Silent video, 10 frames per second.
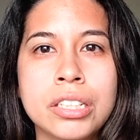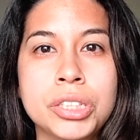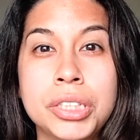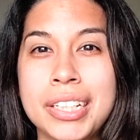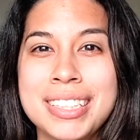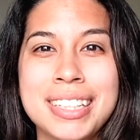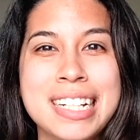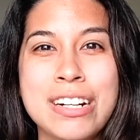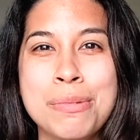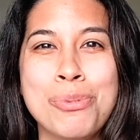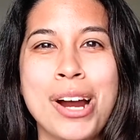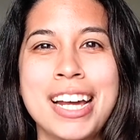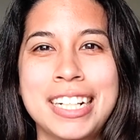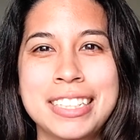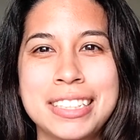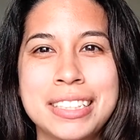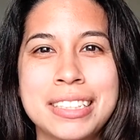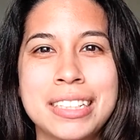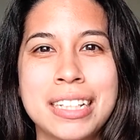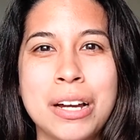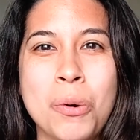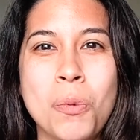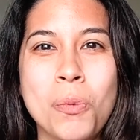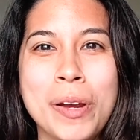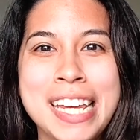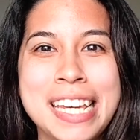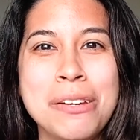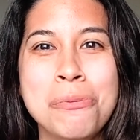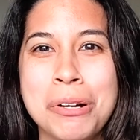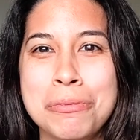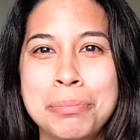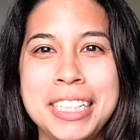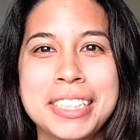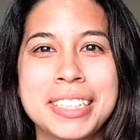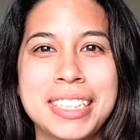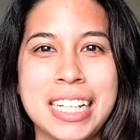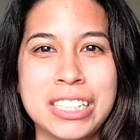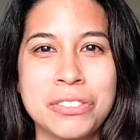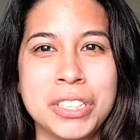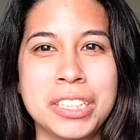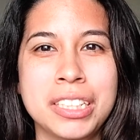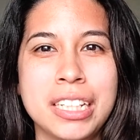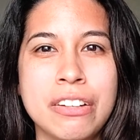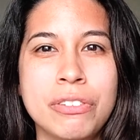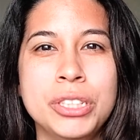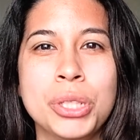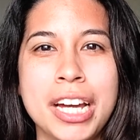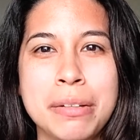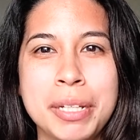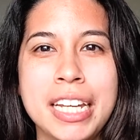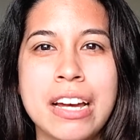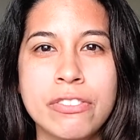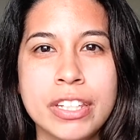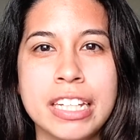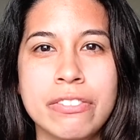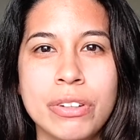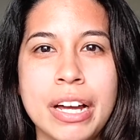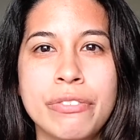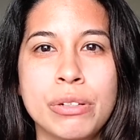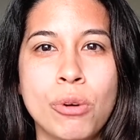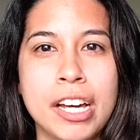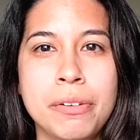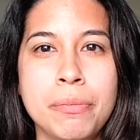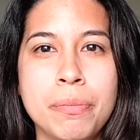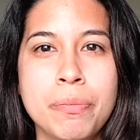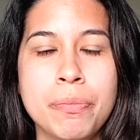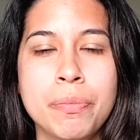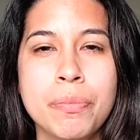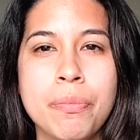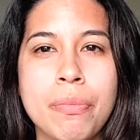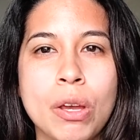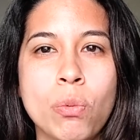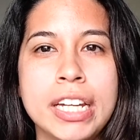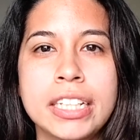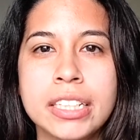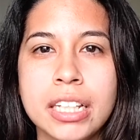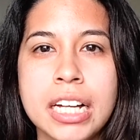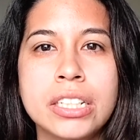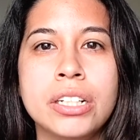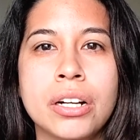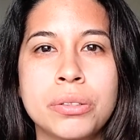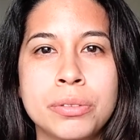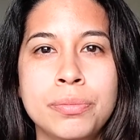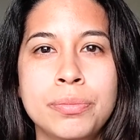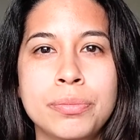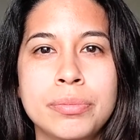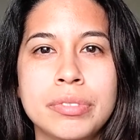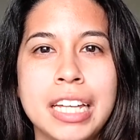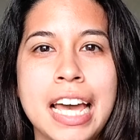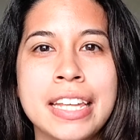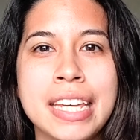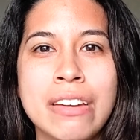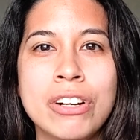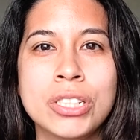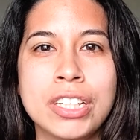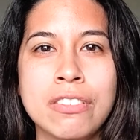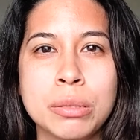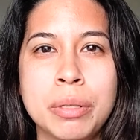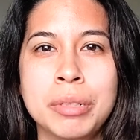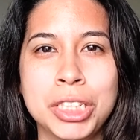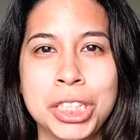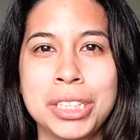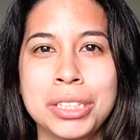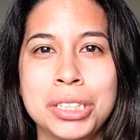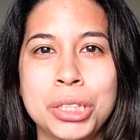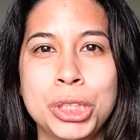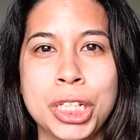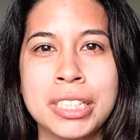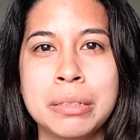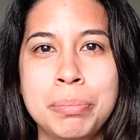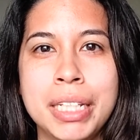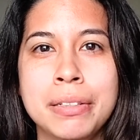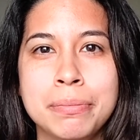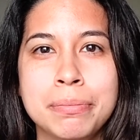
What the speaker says: Just like our products, we won't be successful if we try to be everything for everyone. We need to let go and give ourselves permission to just be.